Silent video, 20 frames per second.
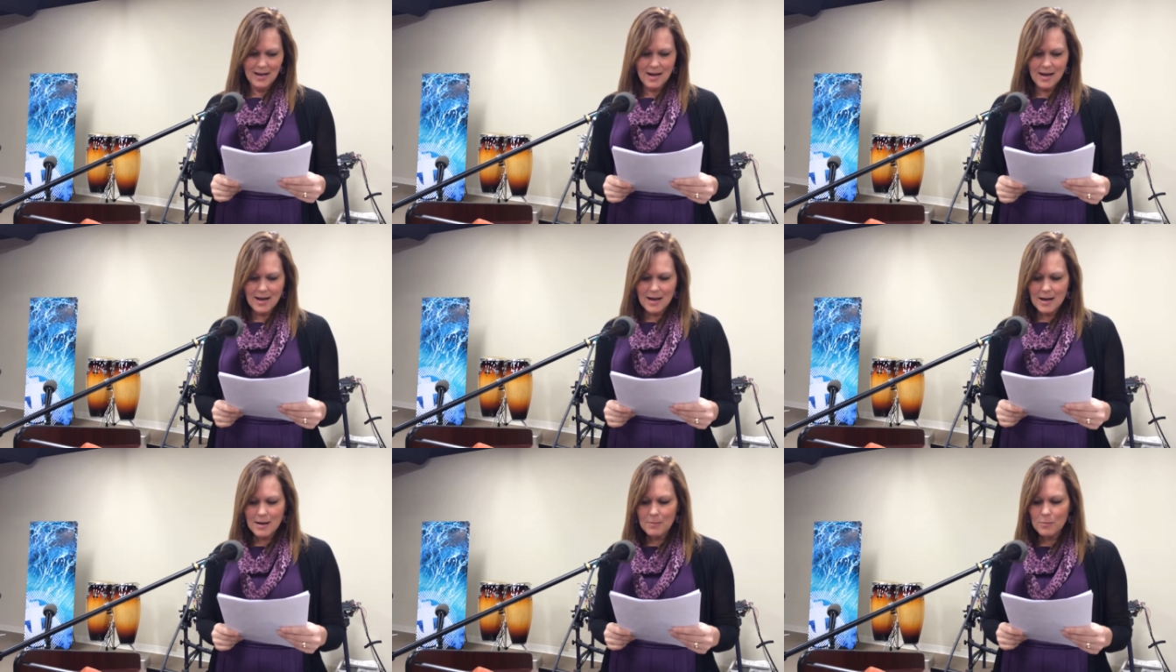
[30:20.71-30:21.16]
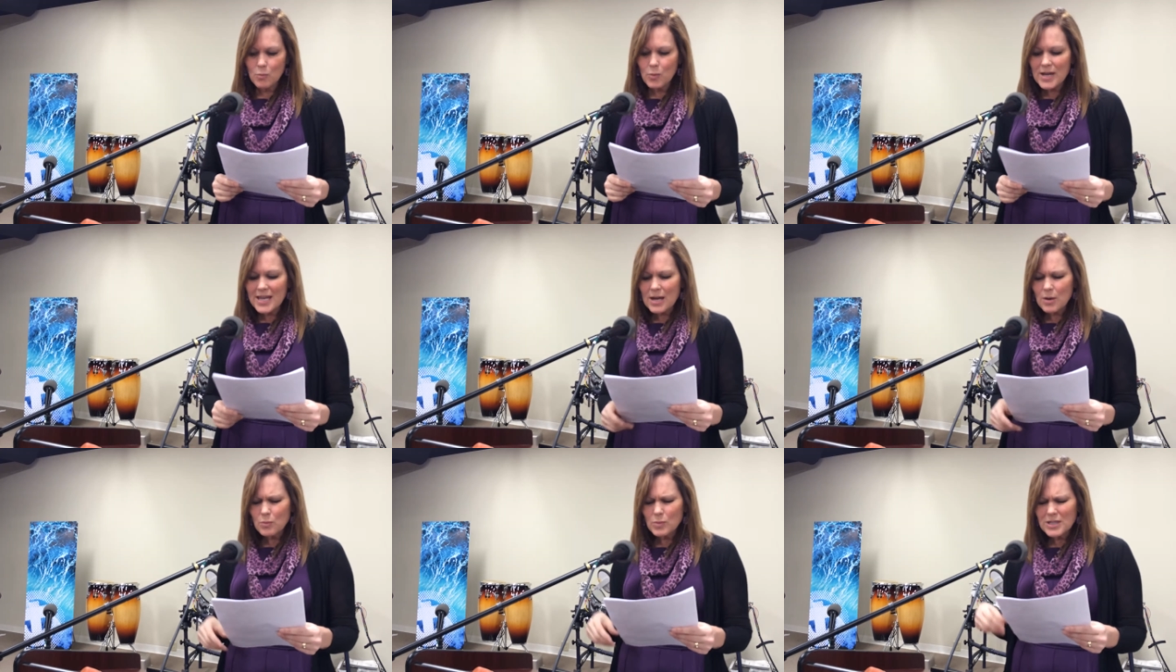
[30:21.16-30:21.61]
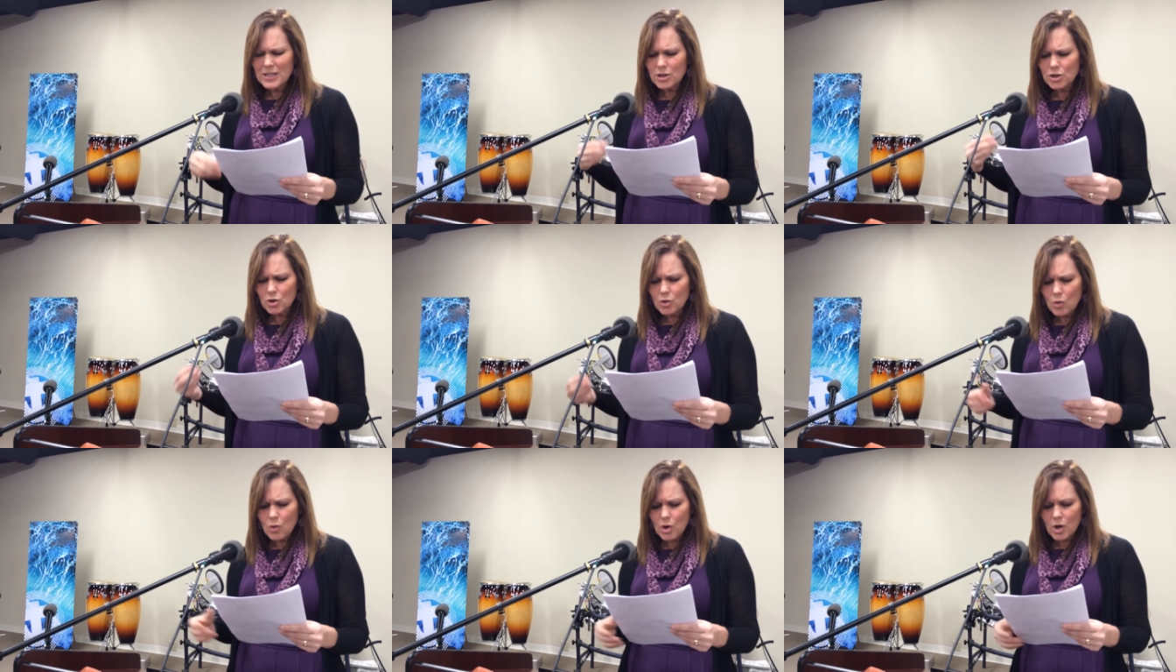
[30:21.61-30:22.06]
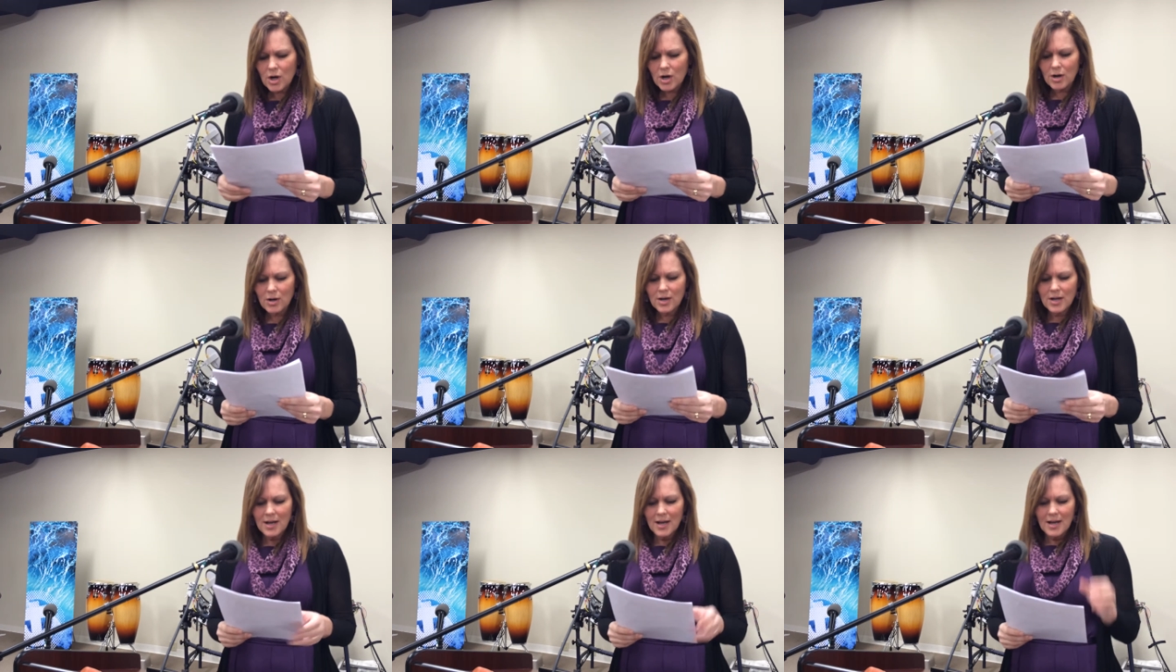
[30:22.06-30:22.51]
Um, we get
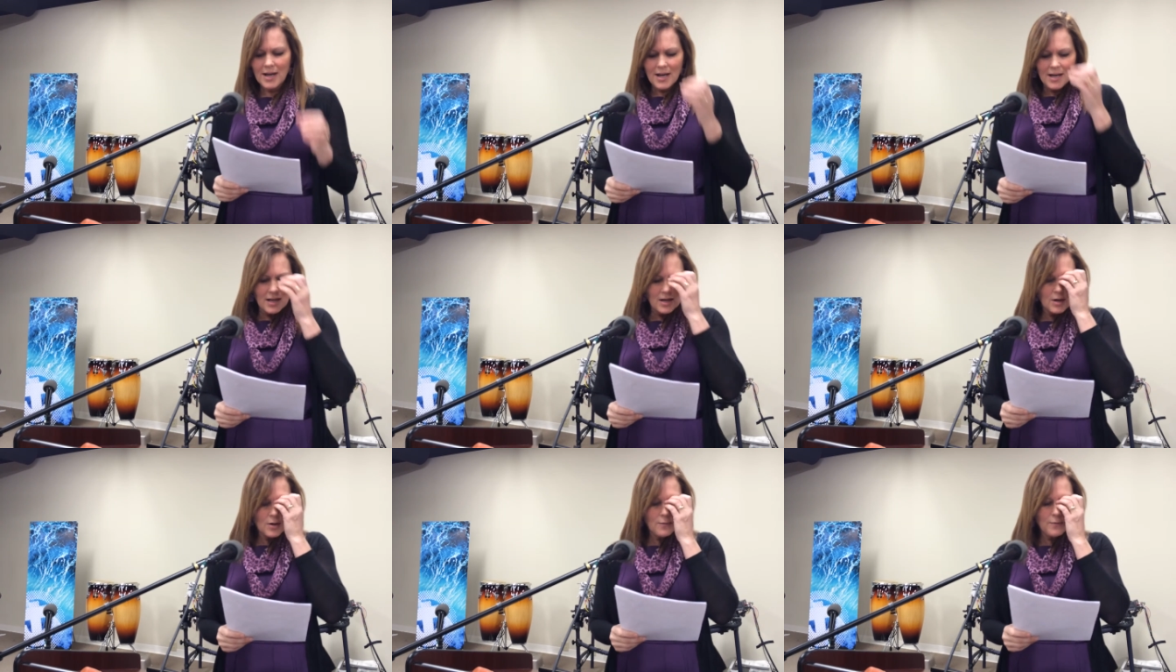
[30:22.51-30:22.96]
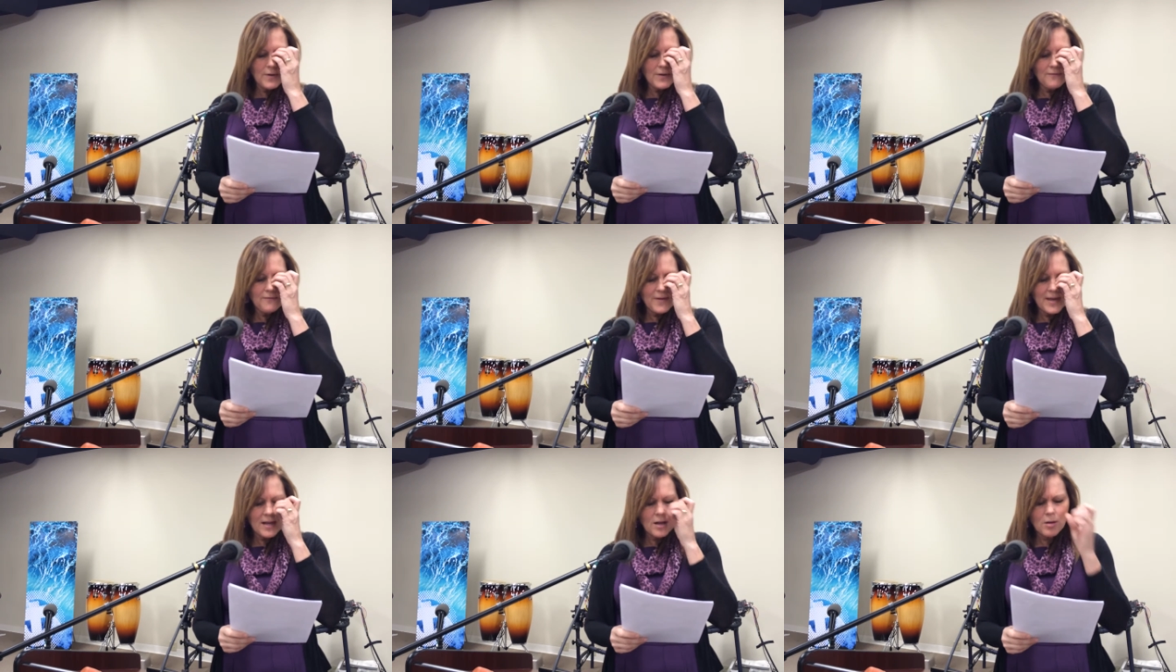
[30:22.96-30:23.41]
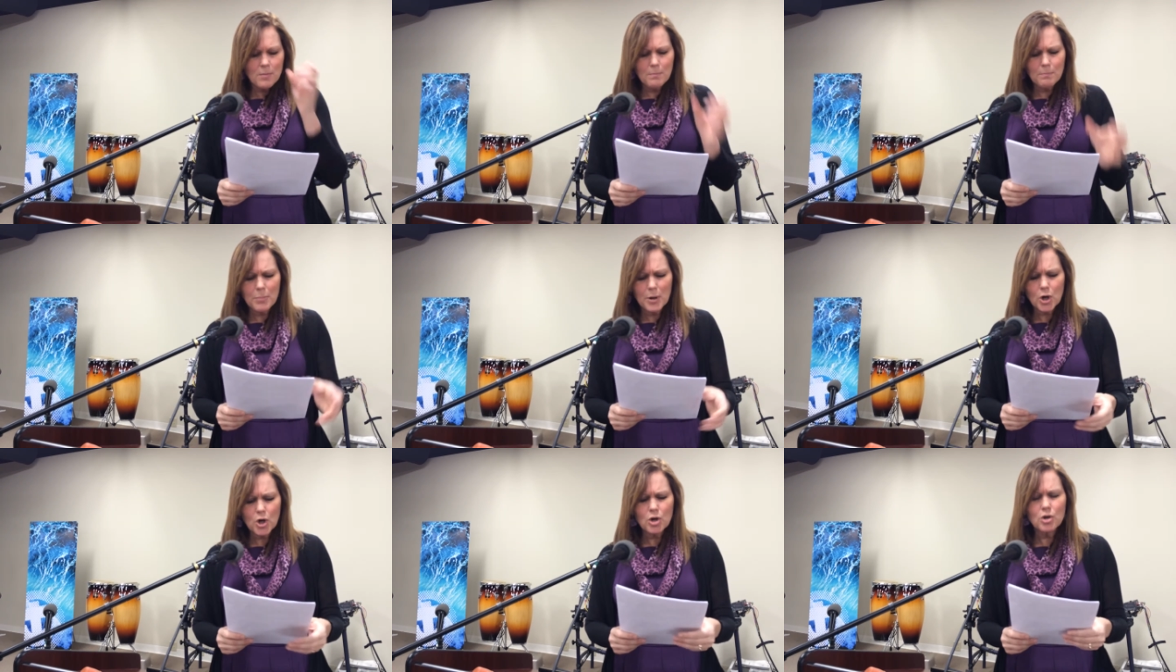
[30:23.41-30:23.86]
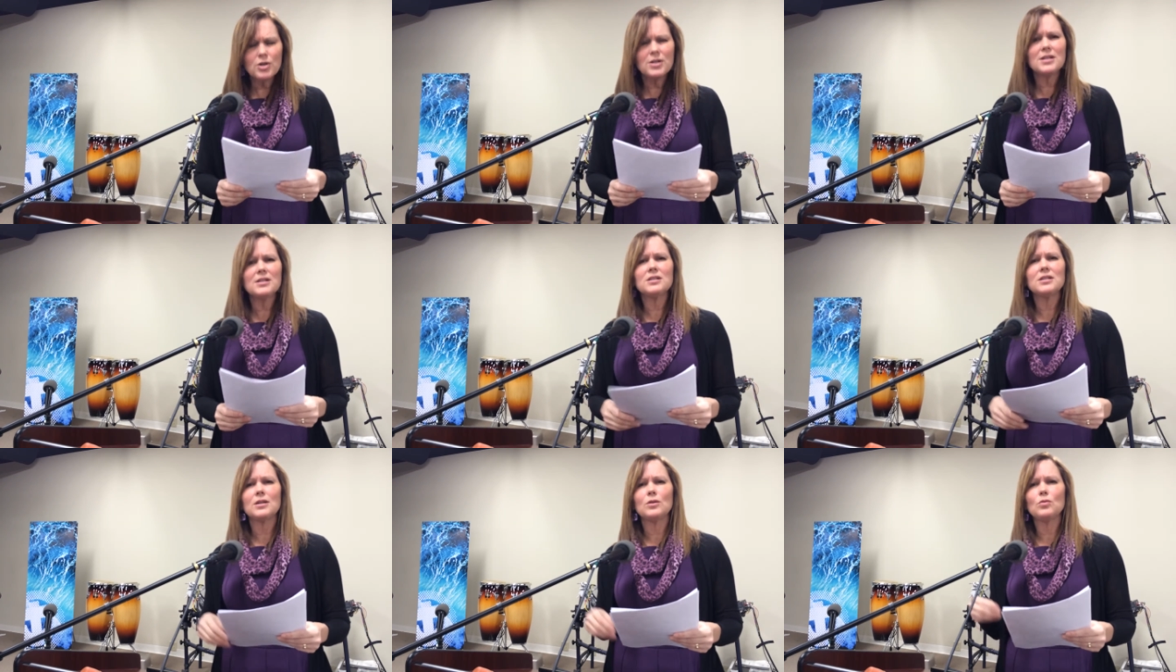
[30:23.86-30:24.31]
restored. You know, if we feel
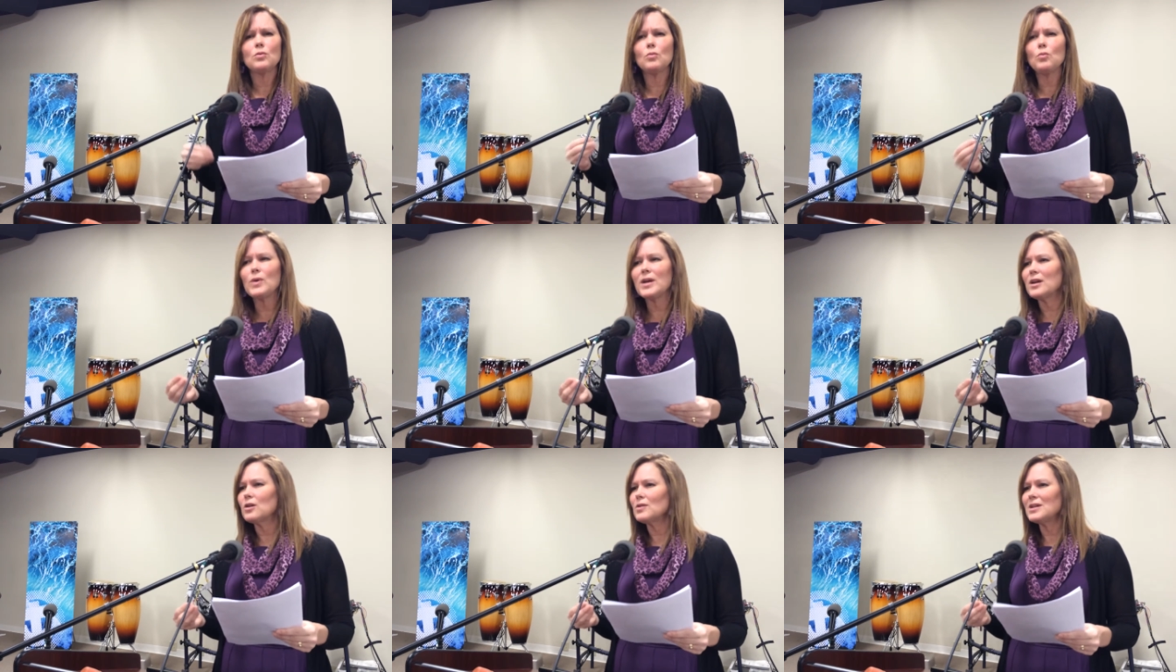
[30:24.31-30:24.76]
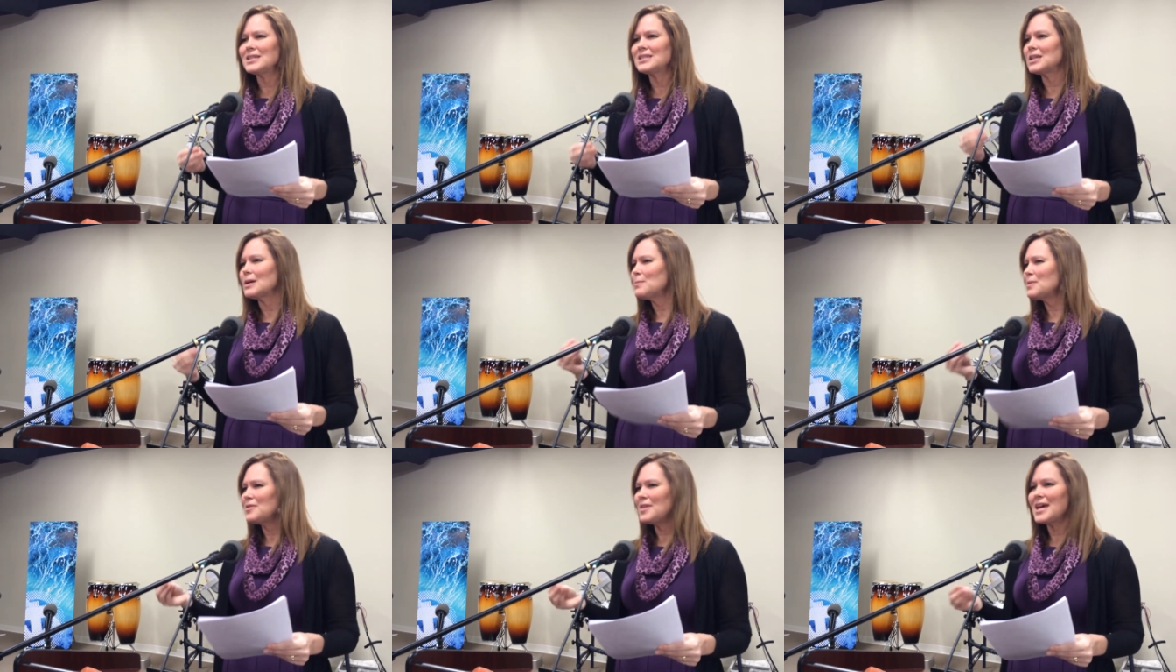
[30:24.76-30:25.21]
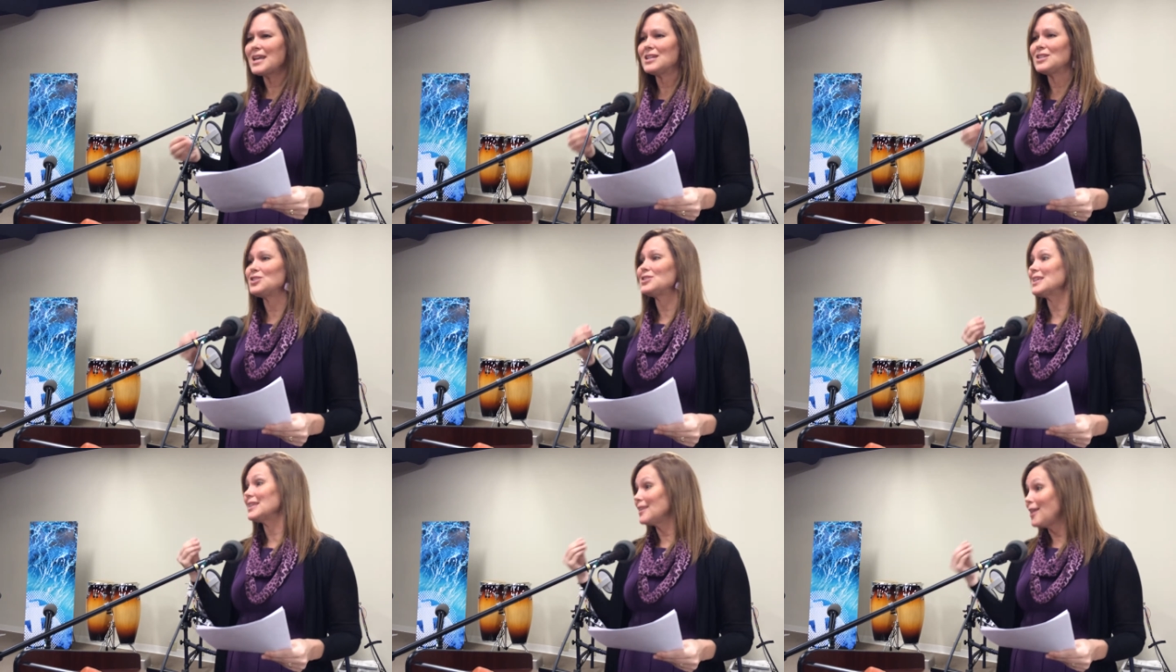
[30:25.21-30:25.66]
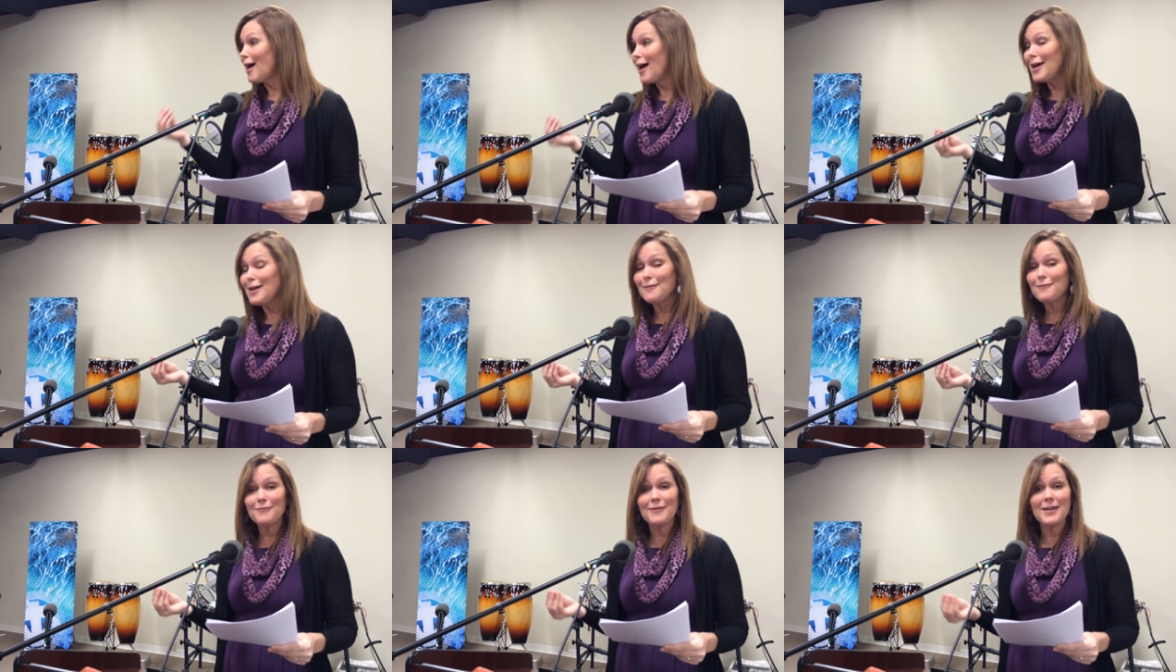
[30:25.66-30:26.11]
burdened and weary, some of that is
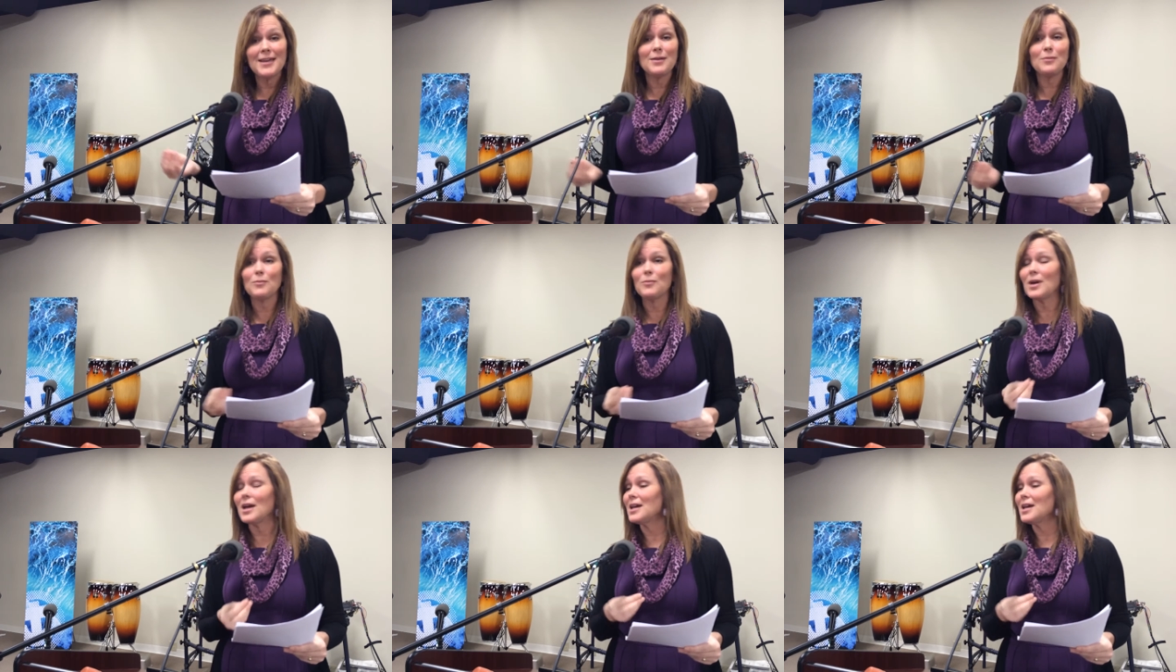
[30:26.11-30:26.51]
life, and,